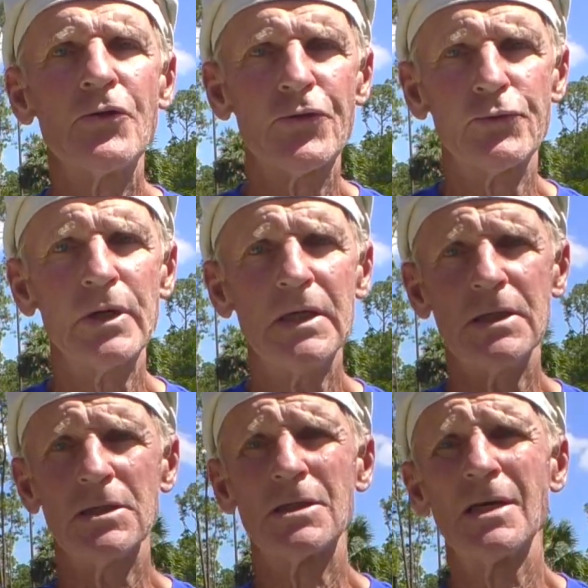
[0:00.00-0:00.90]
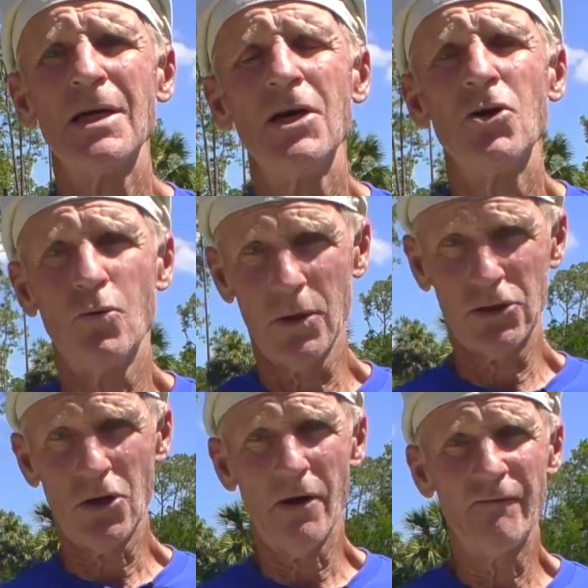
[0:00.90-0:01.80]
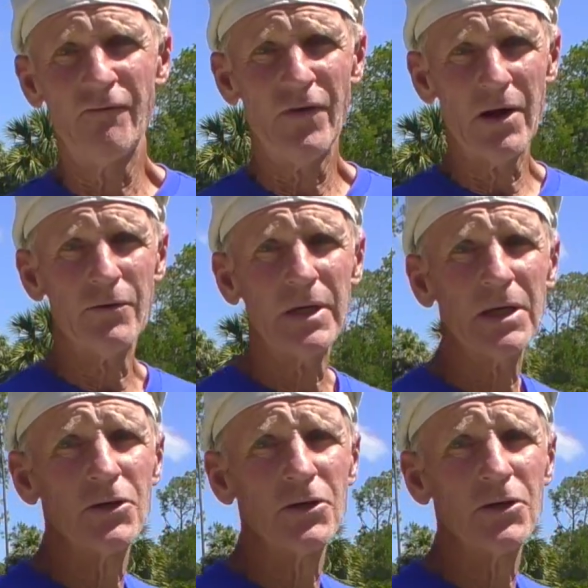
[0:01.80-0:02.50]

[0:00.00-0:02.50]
threes, which are very